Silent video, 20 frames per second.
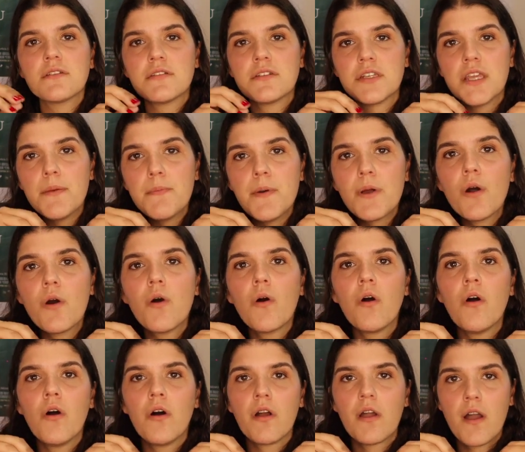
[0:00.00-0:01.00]

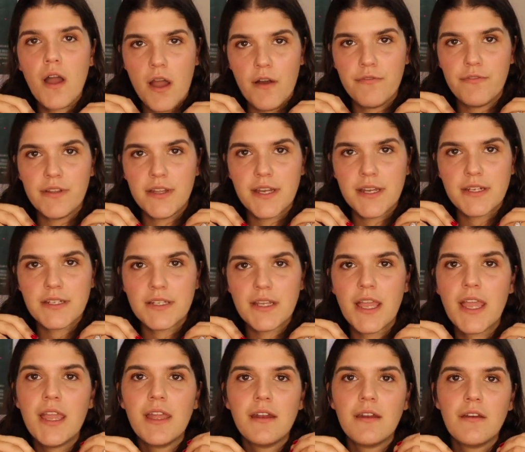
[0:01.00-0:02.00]
typical conflict
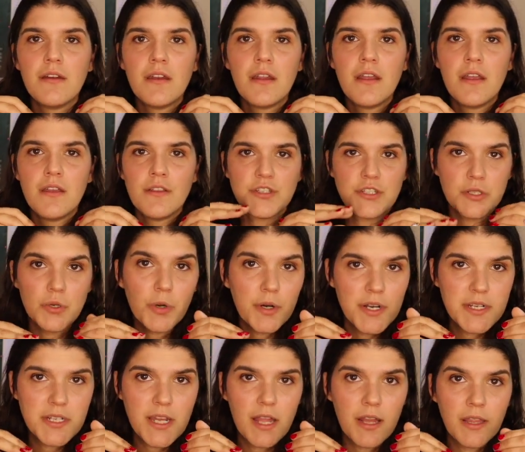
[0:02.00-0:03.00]
in
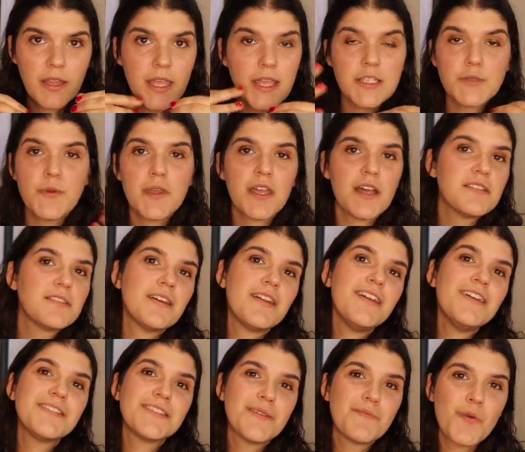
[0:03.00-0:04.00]
storytelling is because it
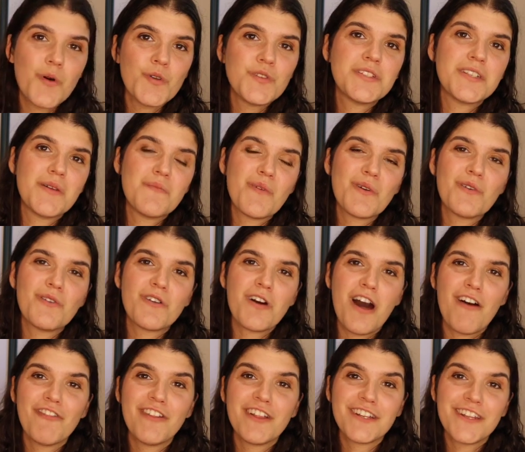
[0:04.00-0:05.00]
is the most typical
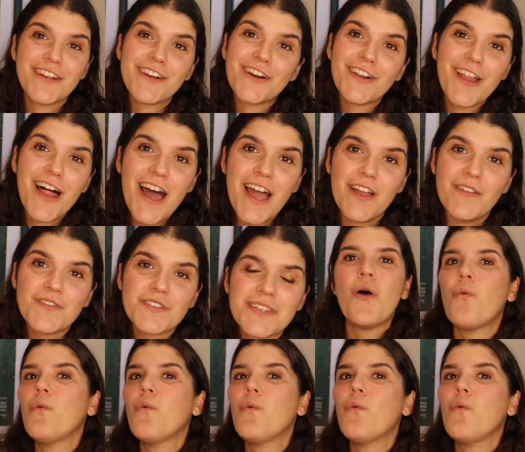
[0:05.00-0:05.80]
conflict in our lives.